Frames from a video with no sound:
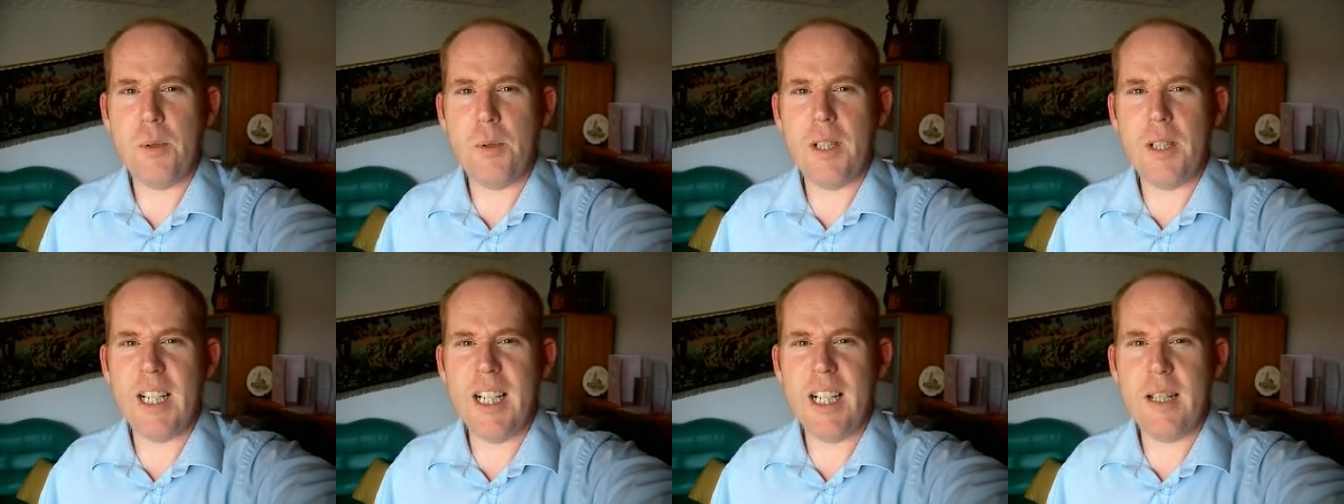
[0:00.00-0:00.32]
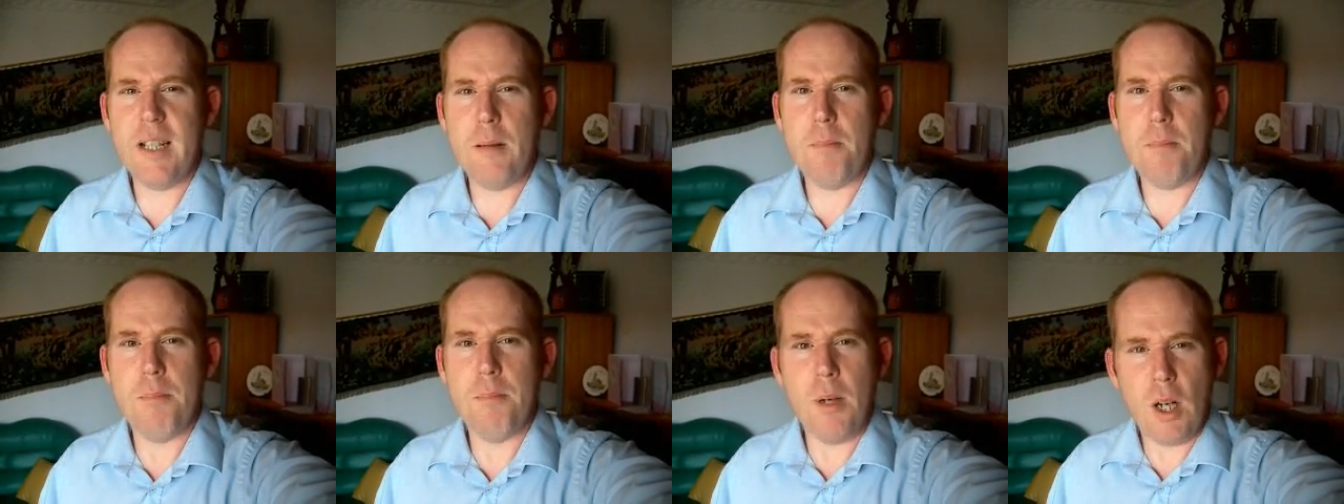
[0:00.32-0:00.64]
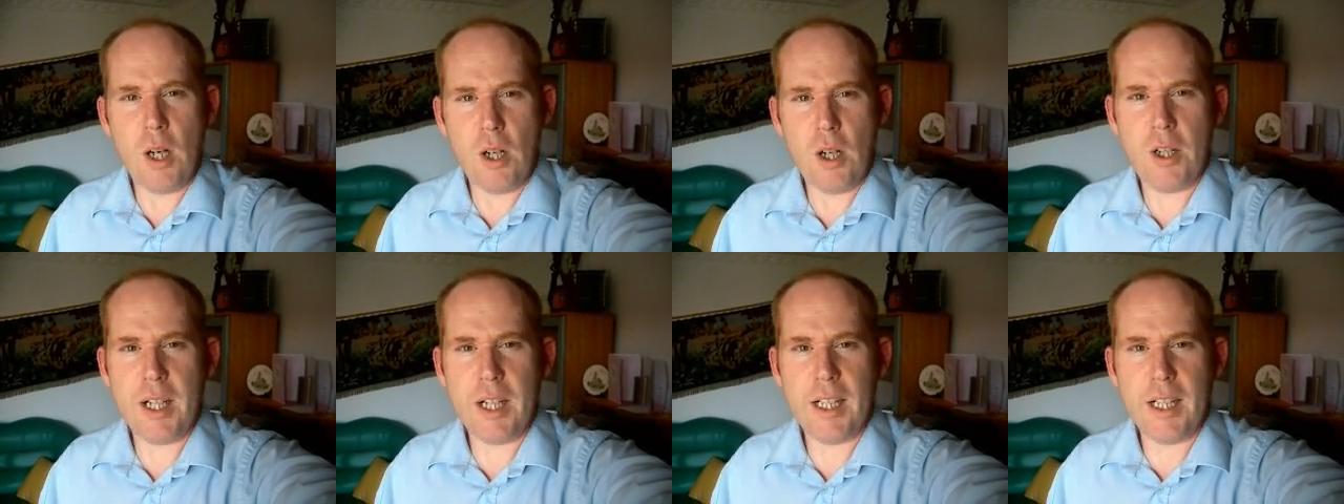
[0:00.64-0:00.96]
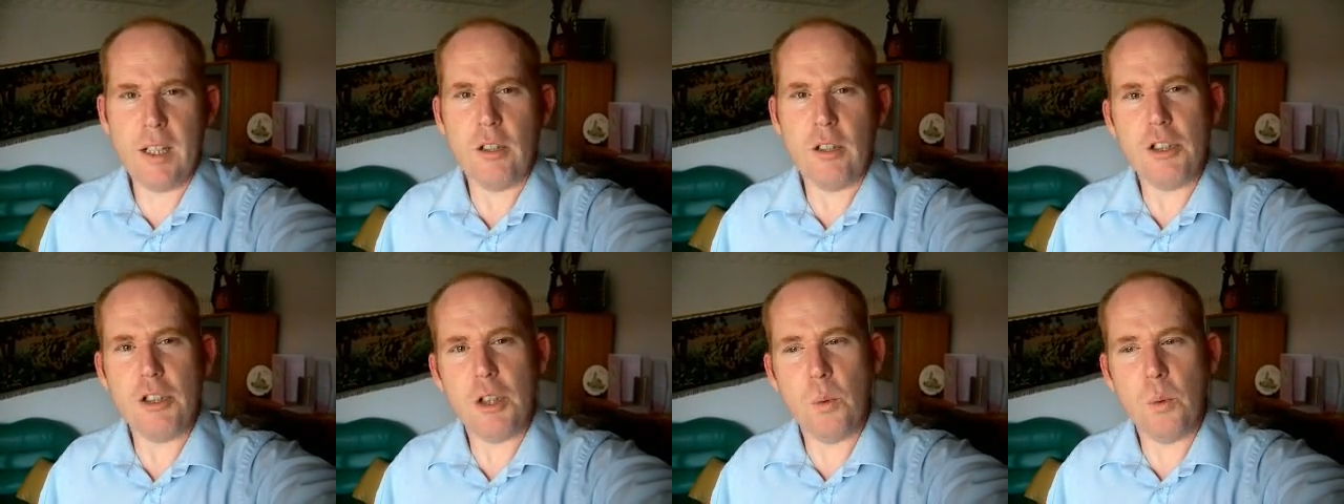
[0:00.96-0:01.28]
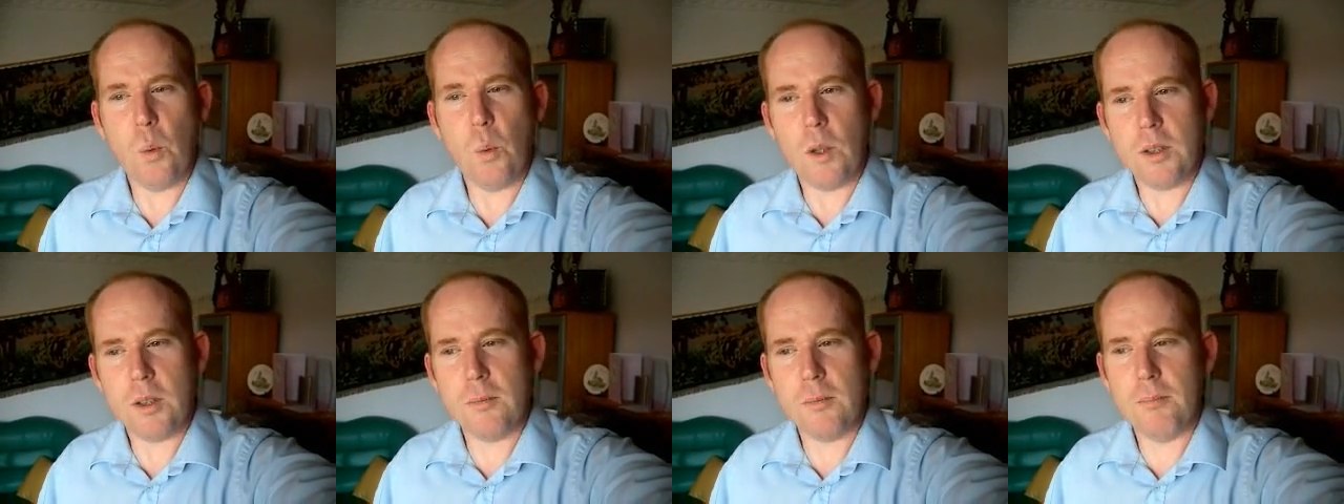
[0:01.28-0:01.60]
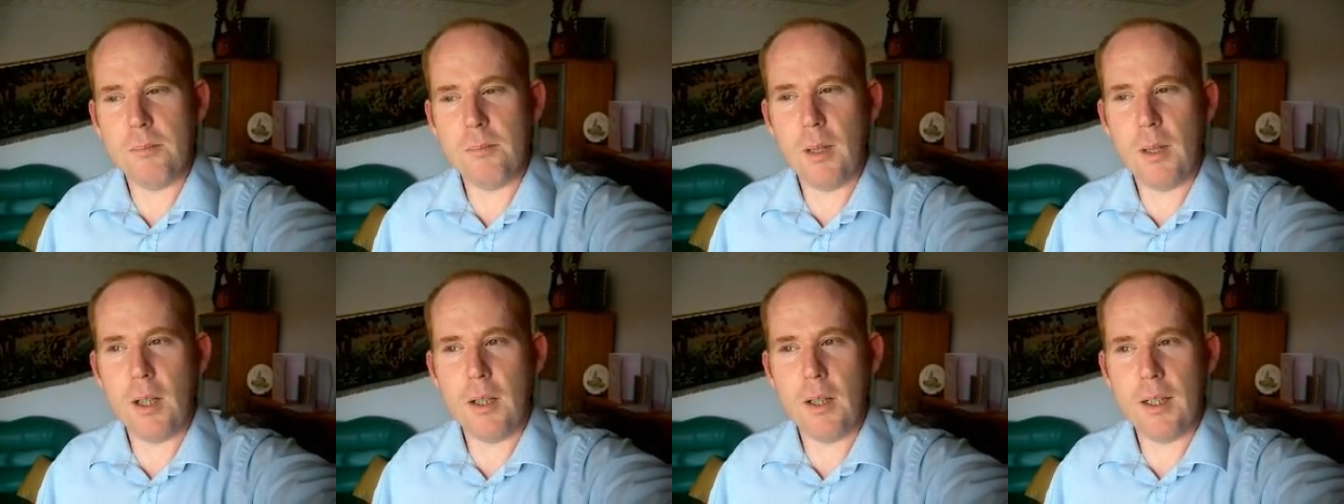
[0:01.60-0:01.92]
she was either mourning or she
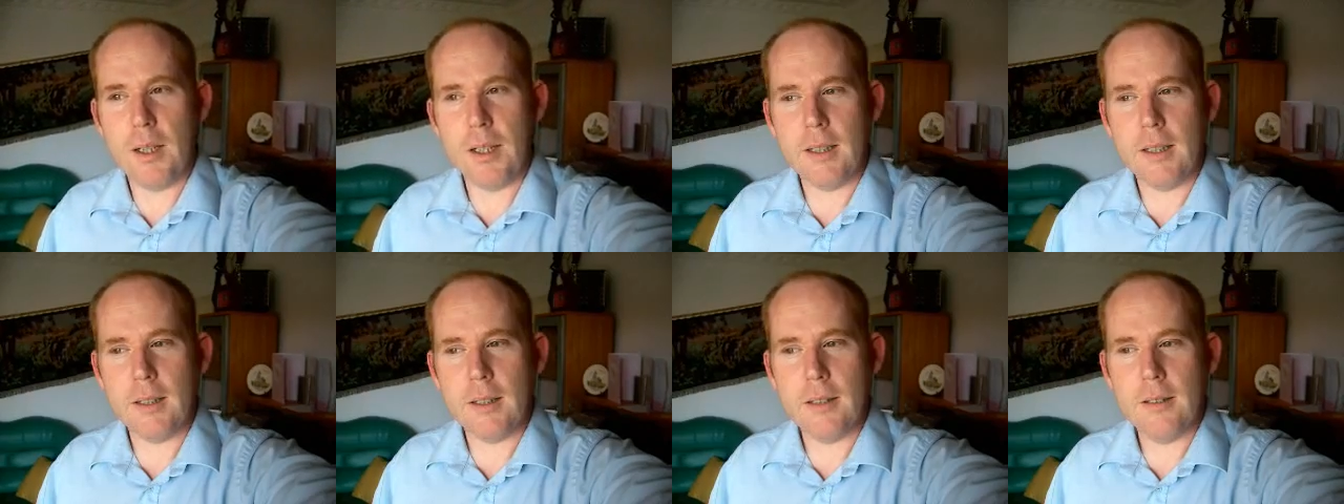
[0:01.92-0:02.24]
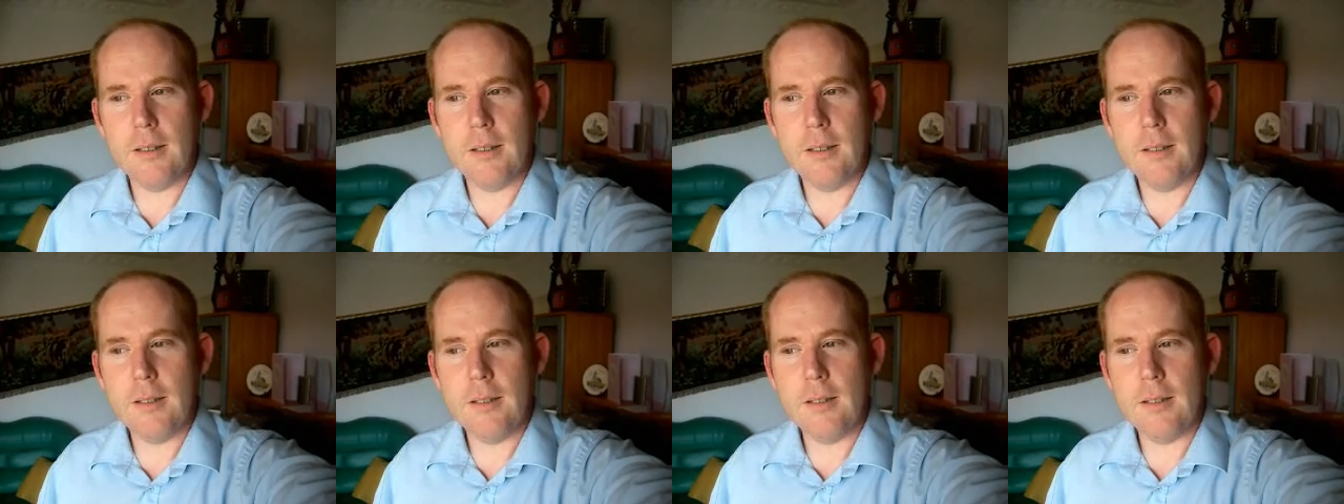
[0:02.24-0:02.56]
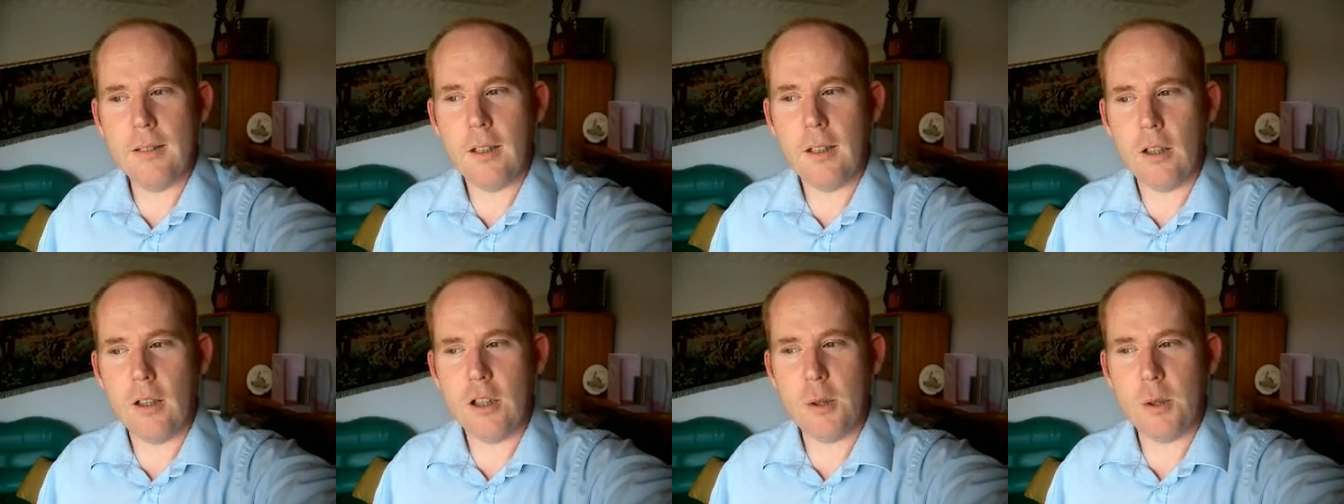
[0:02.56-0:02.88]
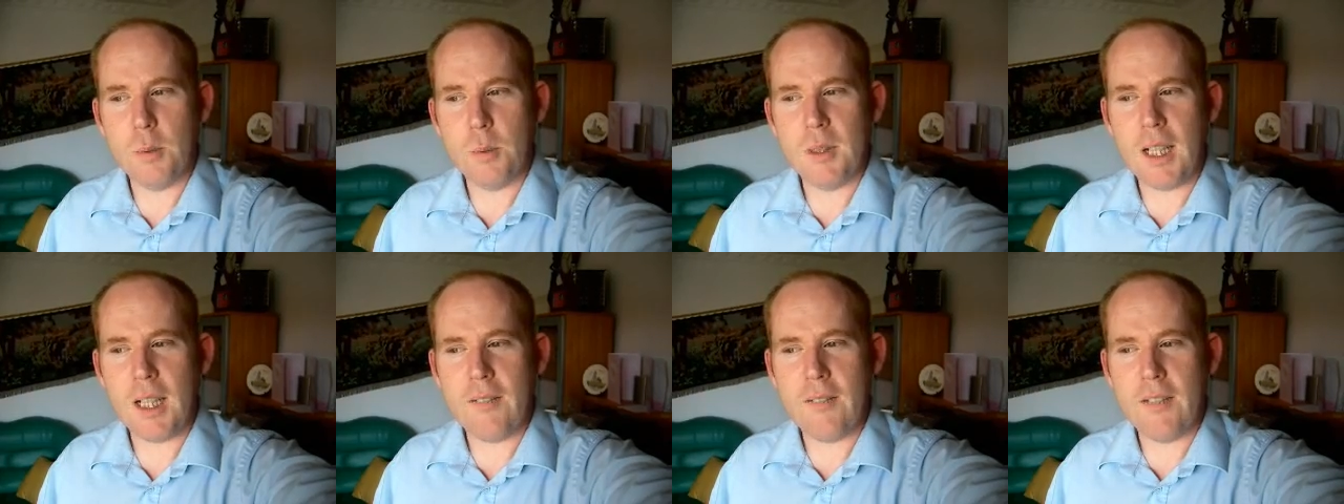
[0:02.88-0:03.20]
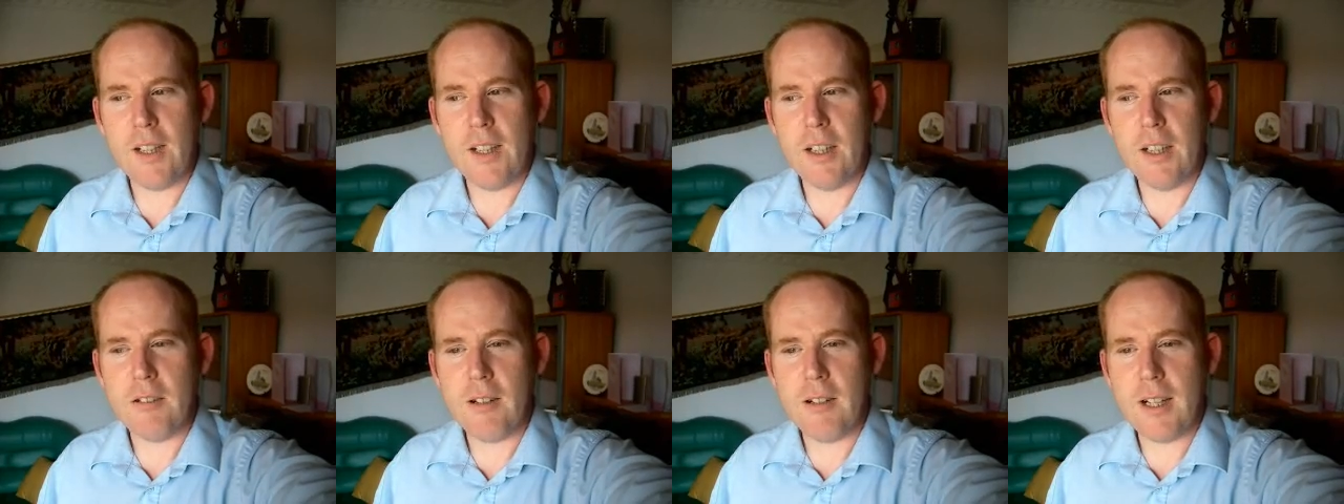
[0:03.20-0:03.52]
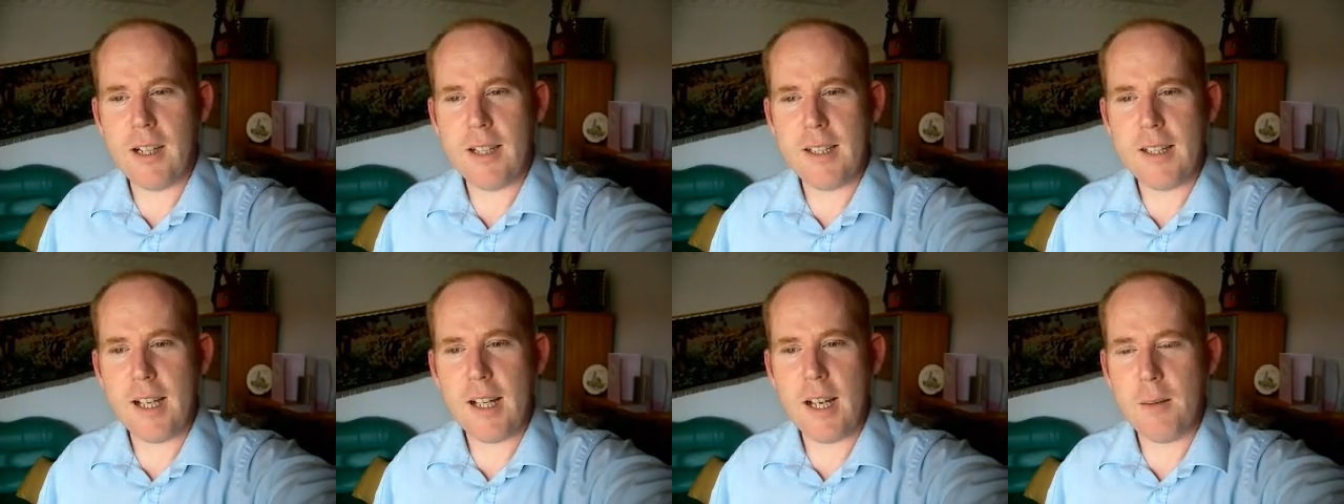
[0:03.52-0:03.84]
wasn't mourning, or she was having a
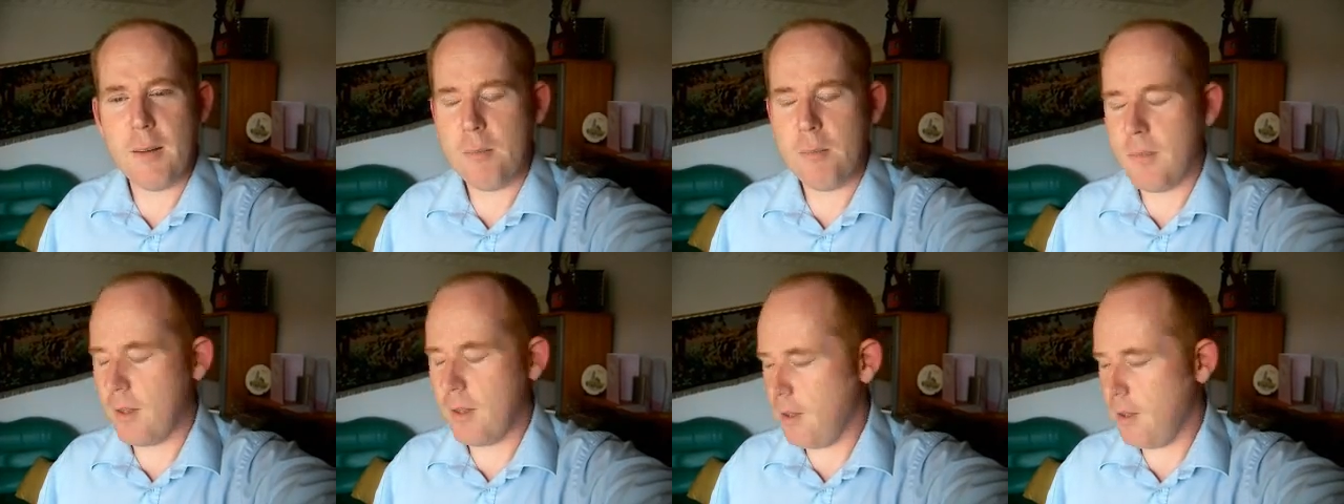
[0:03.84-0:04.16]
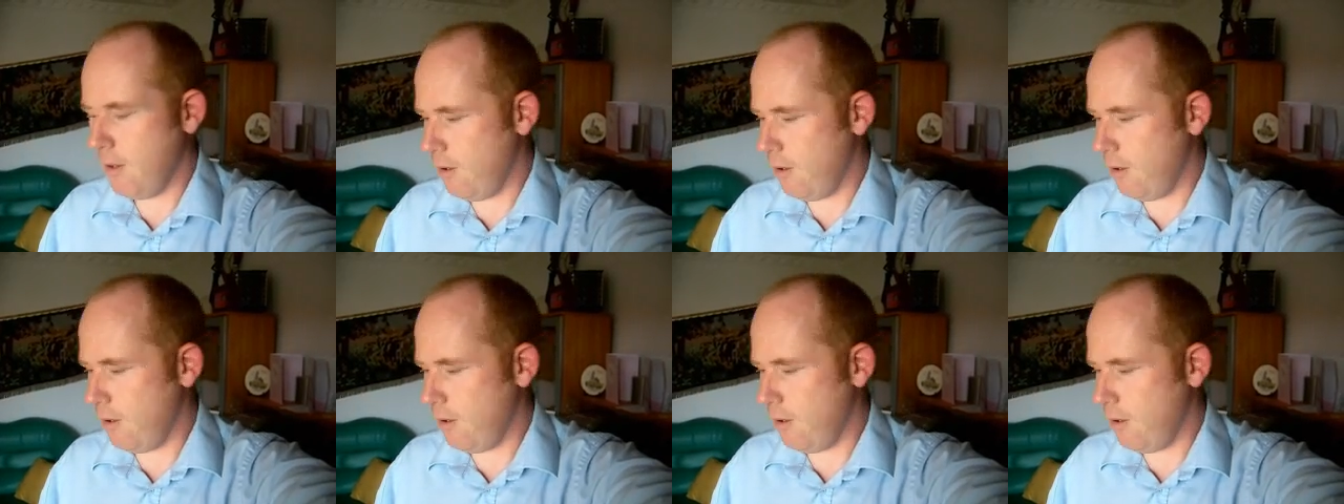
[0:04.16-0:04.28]
great time.